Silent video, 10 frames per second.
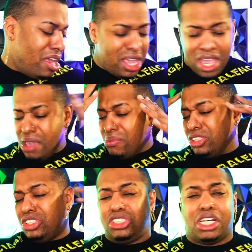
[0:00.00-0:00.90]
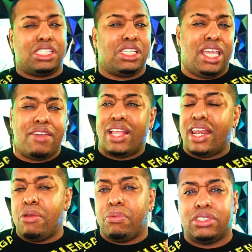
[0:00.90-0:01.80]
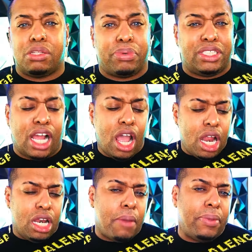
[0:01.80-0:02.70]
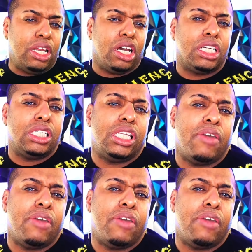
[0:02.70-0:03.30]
He was just giving. Then he was let me look and see